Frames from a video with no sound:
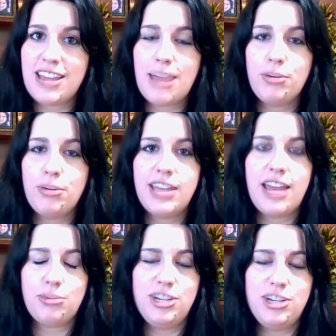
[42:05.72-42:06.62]
At that point they
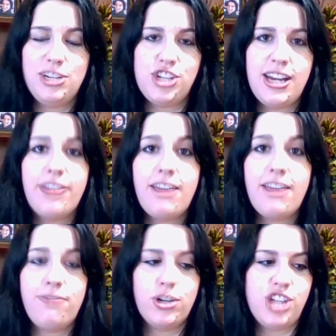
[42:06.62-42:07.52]
had 3G, now they have
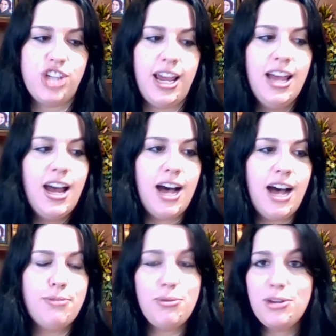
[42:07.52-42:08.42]
4G.
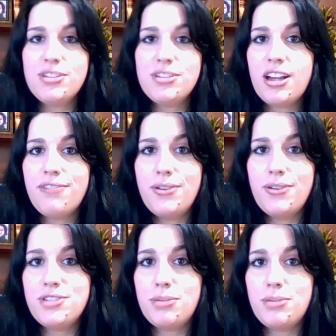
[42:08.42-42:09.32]
But we were using our
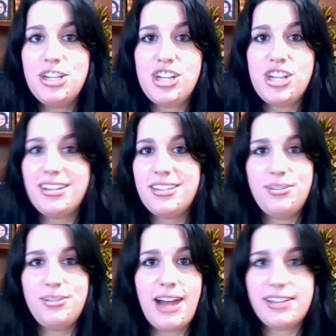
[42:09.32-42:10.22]
phones 3G
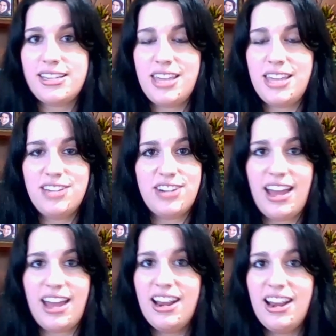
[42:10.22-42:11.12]
to access the
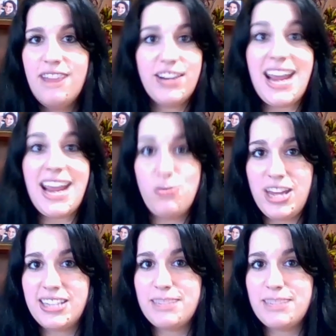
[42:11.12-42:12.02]
internet for 8
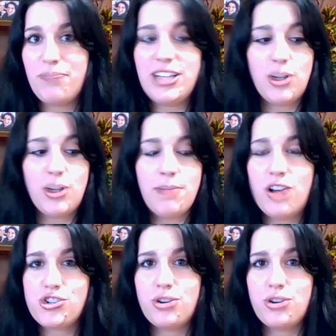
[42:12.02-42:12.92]
weeks. And so I'm not
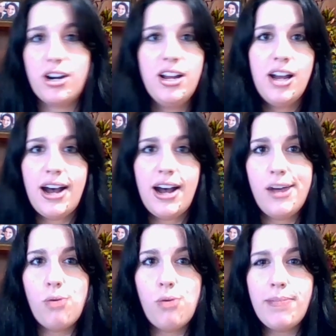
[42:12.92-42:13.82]
sure
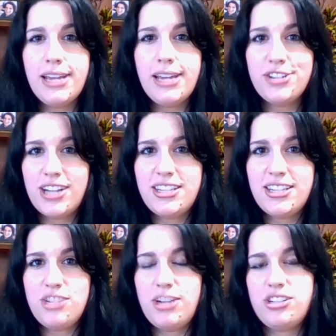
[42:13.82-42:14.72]
what my internet
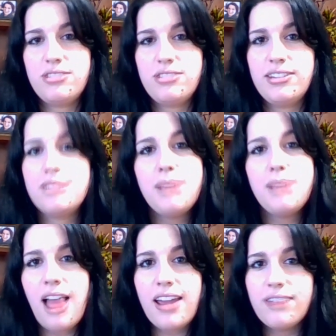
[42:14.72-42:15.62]
situation is going to be
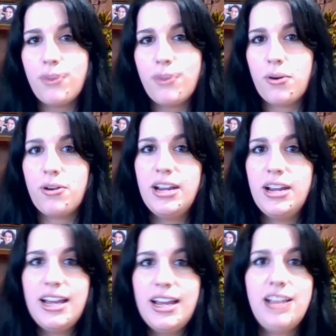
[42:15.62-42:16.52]
like for
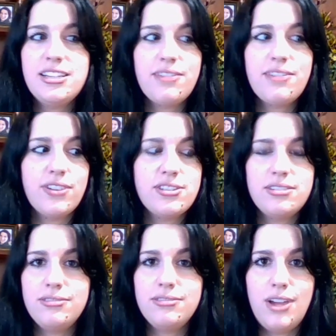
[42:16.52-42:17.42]
at least the first
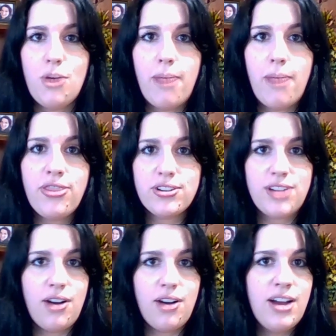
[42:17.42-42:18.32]
month or
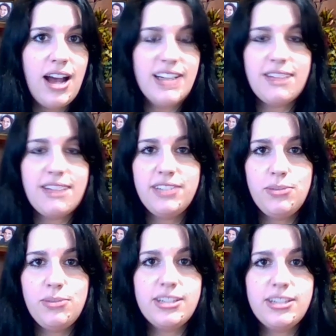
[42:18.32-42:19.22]
so. I definitely
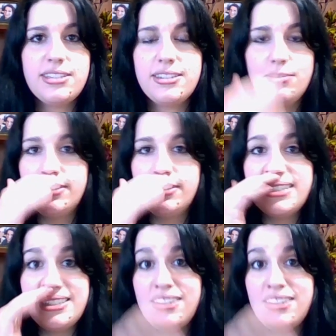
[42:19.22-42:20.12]
will
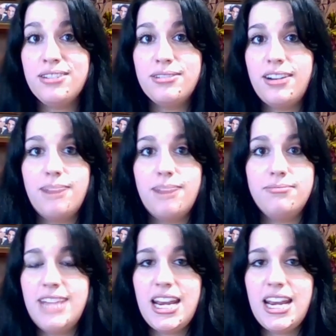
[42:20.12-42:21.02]
continue
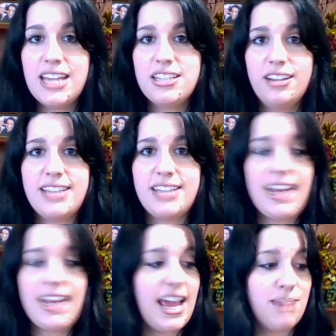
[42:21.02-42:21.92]
knitting as long as I
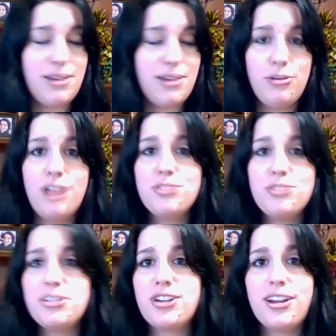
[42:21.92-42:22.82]
can, but I will also be
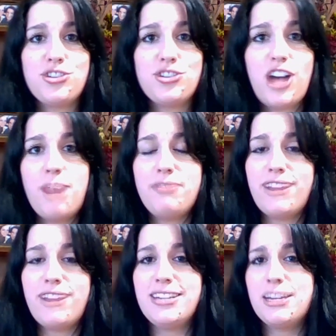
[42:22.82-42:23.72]
starting a job and
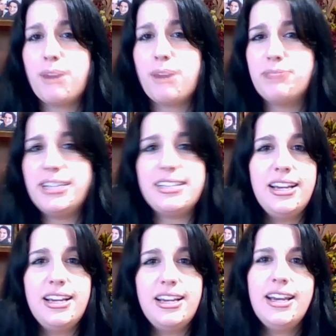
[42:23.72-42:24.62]
finding an apartment
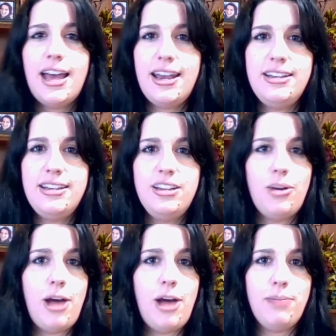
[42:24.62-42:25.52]
and
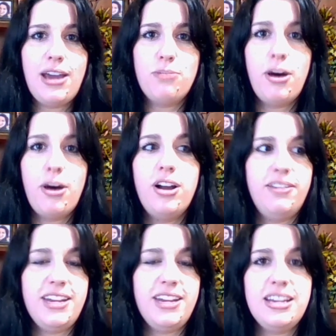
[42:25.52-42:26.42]
helping out Paul if
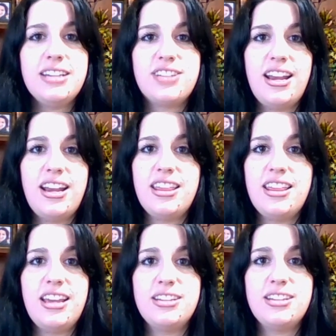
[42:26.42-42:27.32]
he needs
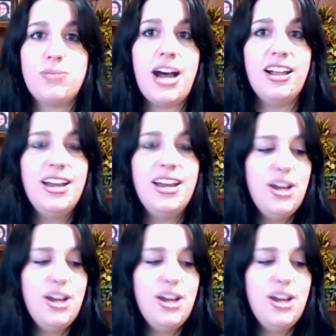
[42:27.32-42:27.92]
anything as well.